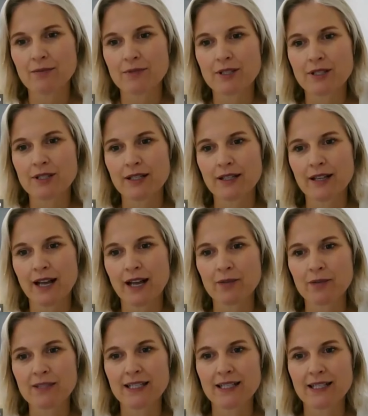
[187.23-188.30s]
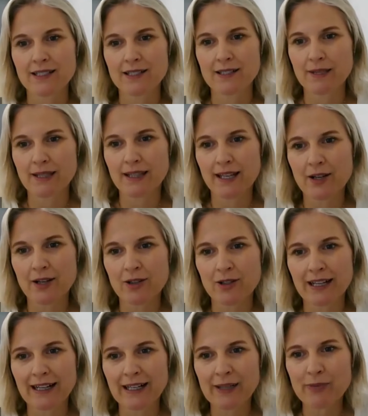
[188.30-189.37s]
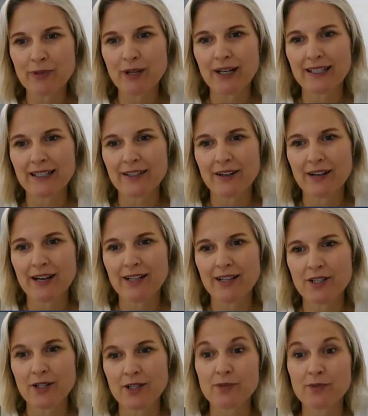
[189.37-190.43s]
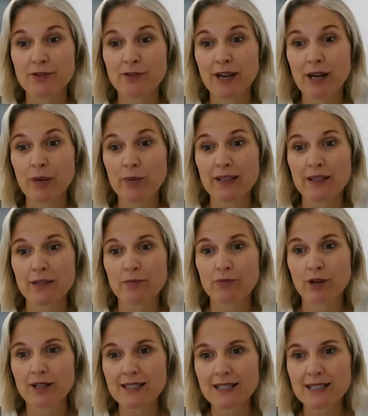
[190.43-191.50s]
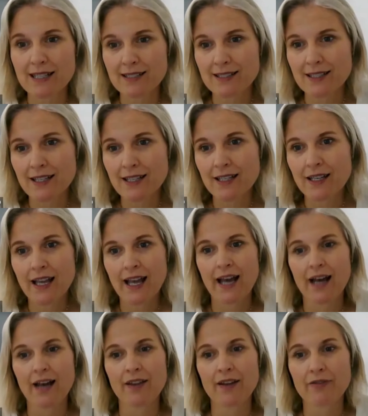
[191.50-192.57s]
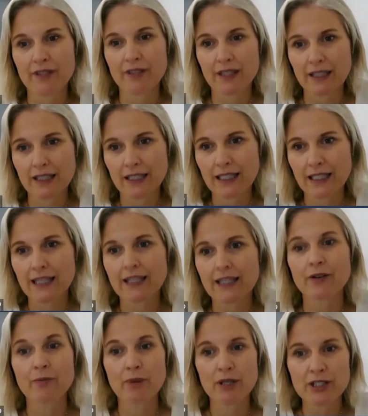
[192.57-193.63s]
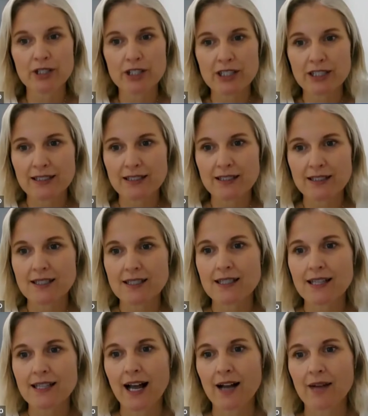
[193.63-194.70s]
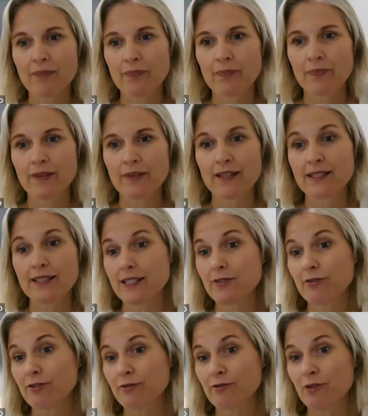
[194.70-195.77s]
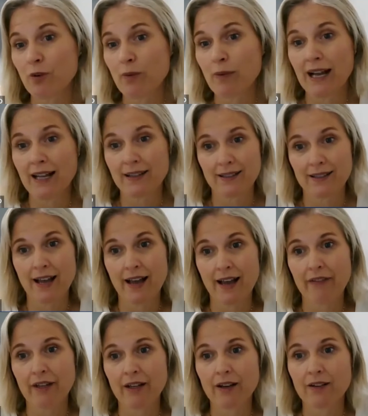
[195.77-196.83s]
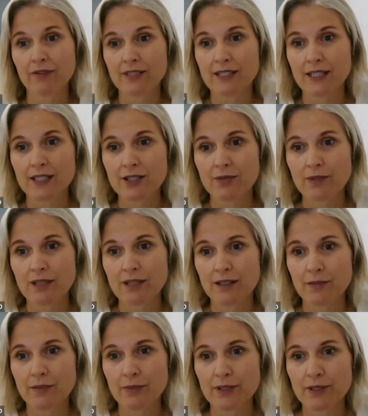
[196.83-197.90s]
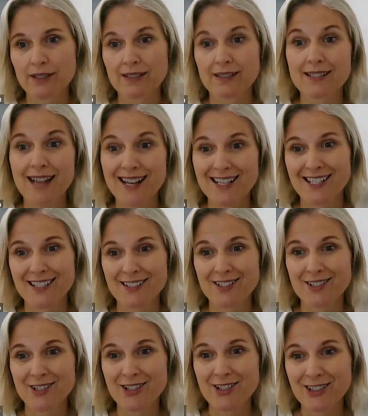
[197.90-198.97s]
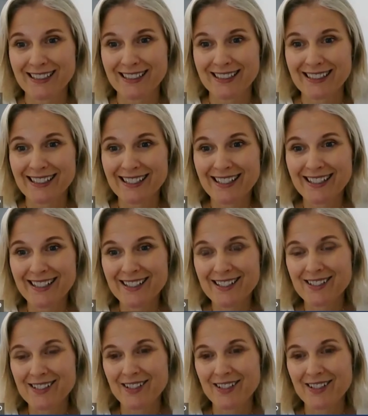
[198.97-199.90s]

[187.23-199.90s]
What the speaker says: to help seekers when they call our helpline, in terms of helping them process how they're feeling and their emotions in a different format than having a conversation with another person, such as journaling. So